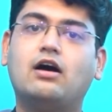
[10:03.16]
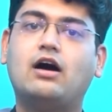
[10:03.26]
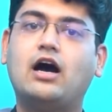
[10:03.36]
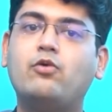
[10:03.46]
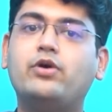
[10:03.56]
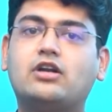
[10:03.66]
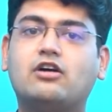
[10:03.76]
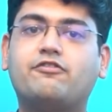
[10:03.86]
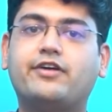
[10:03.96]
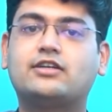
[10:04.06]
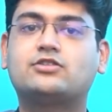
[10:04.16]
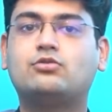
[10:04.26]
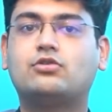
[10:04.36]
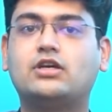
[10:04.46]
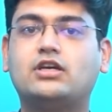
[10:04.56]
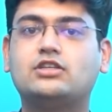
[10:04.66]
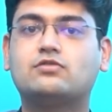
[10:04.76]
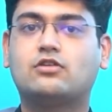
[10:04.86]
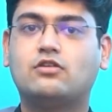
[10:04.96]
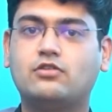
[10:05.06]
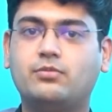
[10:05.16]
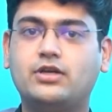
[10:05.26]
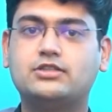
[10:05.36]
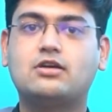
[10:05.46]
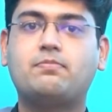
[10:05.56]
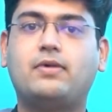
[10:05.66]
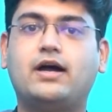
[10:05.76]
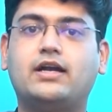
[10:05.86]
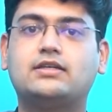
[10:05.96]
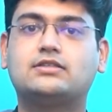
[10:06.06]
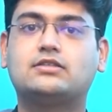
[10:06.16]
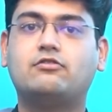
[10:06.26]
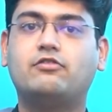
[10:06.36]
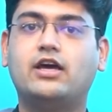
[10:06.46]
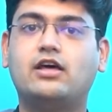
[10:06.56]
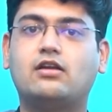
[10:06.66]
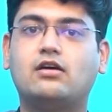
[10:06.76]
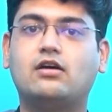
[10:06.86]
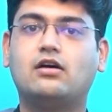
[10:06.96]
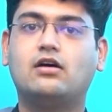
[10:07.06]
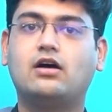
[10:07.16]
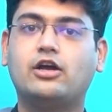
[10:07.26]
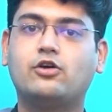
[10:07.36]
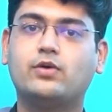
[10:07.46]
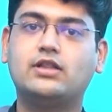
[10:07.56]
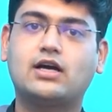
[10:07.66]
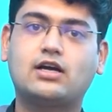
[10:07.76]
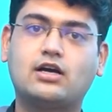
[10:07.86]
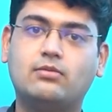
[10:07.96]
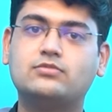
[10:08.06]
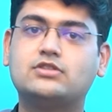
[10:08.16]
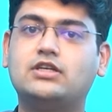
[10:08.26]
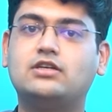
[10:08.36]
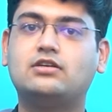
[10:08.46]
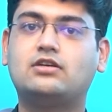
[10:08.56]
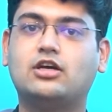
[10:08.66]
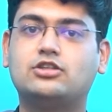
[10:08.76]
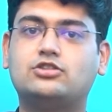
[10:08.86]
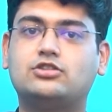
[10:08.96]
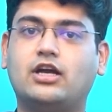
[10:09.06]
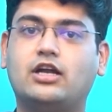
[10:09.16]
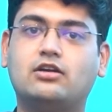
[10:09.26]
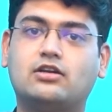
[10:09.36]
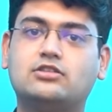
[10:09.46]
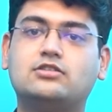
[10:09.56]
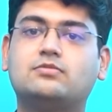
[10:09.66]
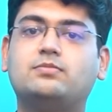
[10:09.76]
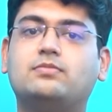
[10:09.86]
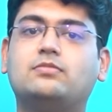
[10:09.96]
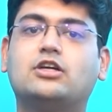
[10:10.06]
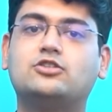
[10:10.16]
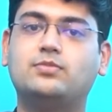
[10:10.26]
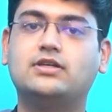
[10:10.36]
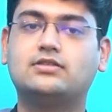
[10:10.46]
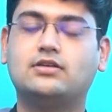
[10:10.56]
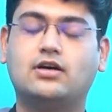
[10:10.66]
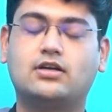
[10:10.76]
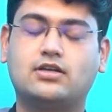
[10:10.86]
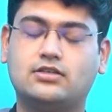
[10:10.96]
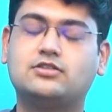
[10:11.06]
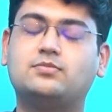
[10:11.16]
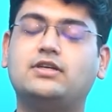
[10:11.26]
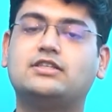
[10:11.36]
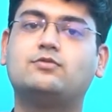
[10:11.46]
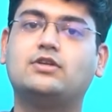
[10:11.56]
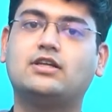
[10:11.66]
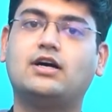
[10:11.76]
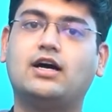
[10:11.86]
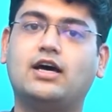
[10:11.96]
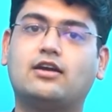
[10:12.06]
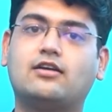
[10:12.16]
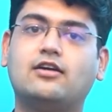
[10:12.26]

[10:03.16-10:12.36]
How it affects cooking is one of the major parts where Ayurveda comes in touch and touches base with our